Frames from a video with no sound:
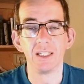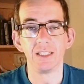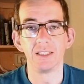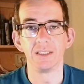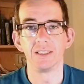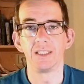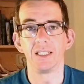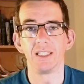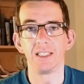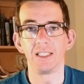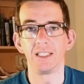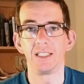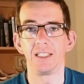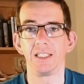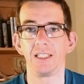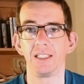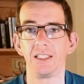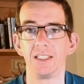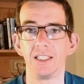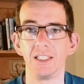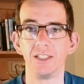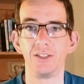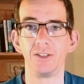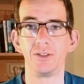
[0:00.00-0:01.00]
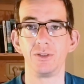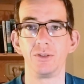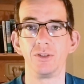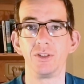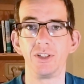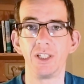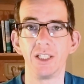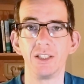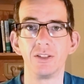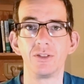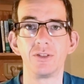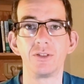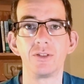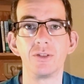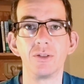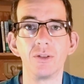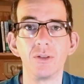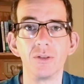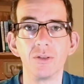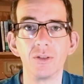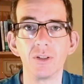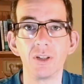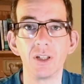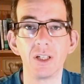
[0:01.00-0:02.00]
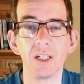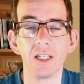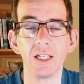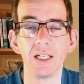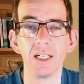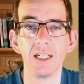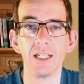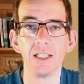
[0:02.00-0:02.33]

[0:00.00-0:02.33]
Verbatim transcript: They they tend to stand stronger.